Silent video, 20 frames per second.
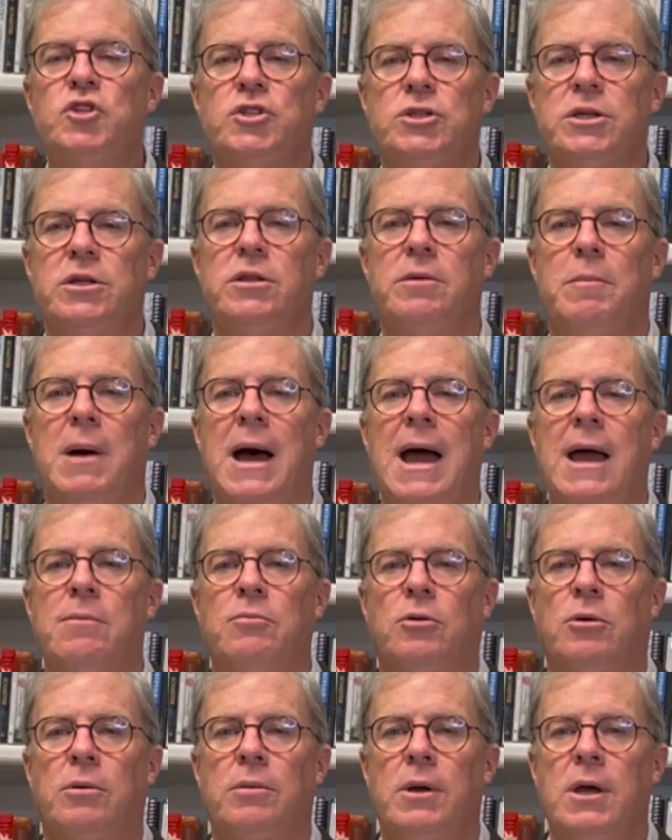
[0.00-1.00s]
to the
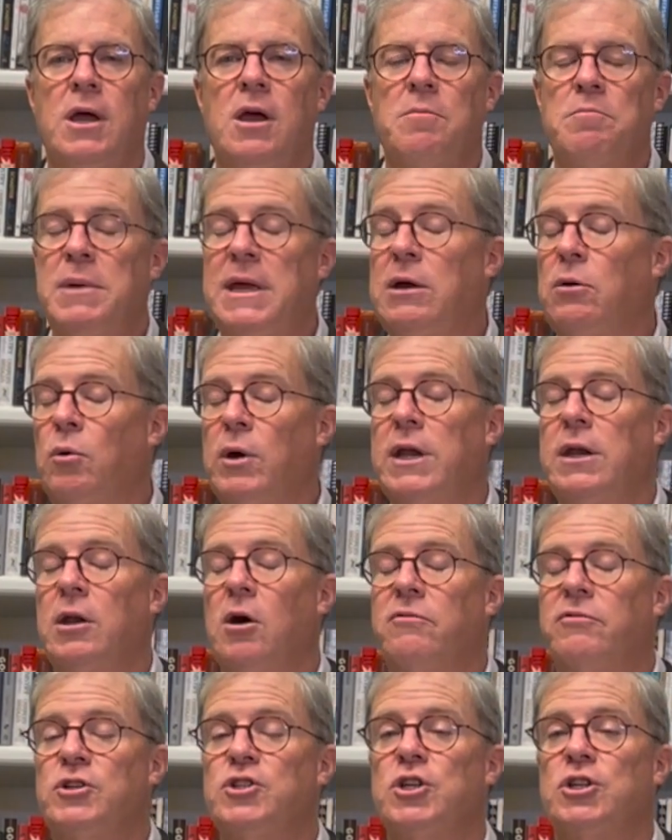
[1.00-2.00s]
Bible being written
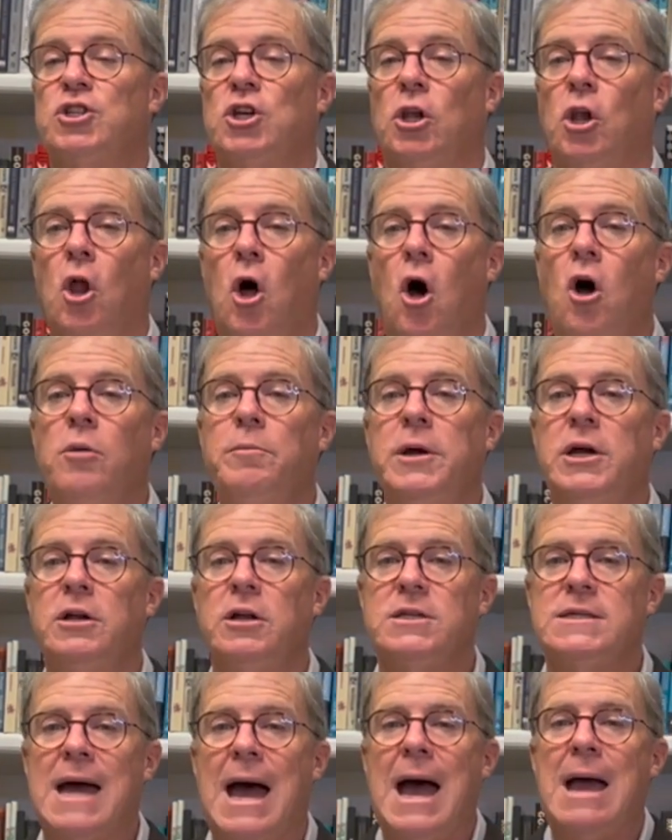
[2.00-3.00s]
over such a long period
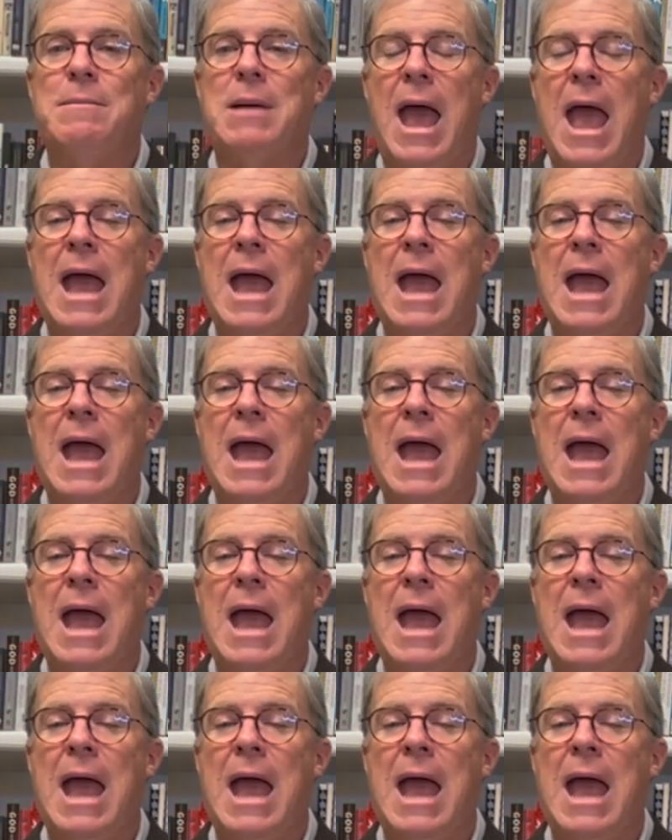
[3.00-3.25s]
of time,